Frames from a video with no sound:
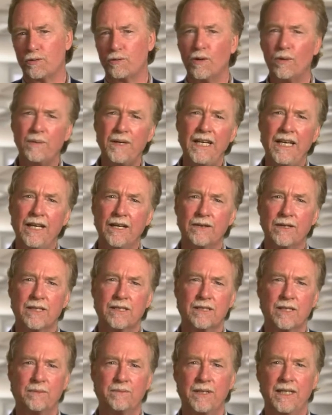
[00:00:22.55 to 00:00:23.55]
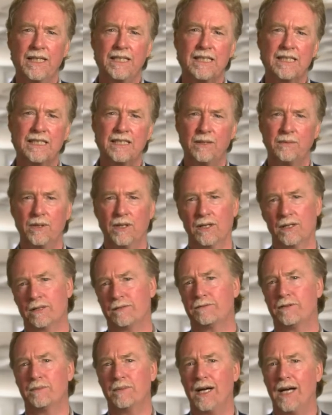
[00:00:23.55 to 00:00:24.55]
we'll be hearing something similar
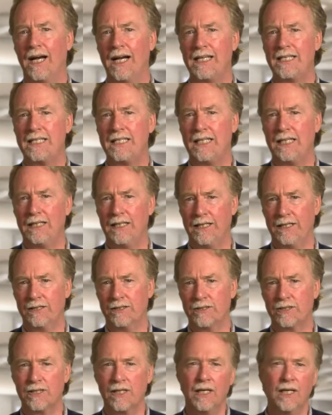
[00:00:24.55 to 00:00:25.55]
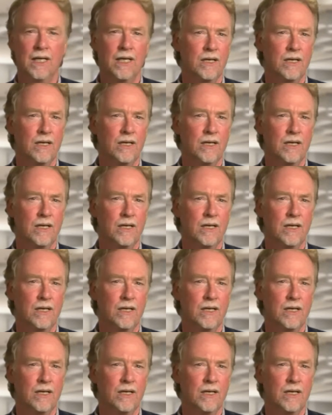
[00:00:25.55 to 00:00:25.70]
from IT leaders